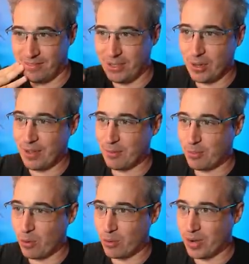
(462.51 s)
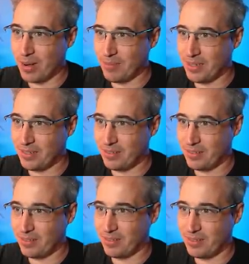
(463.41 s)
Do you have a program that
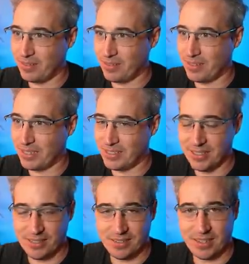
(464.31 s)
does it?